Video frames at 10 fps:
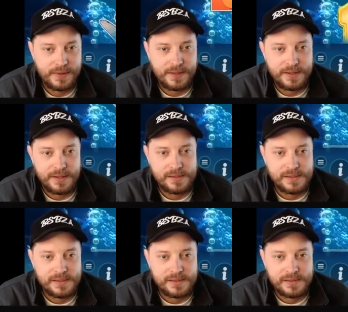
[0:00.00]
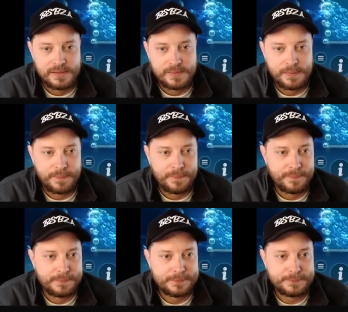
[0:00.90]

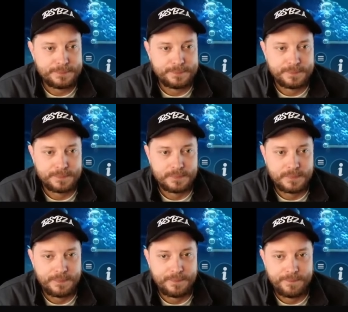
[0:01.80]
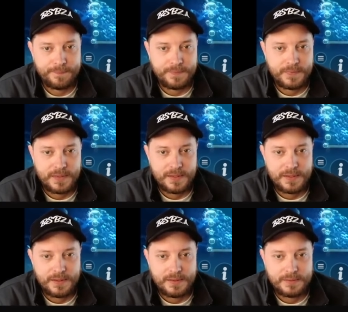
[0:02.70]
(no one is talking)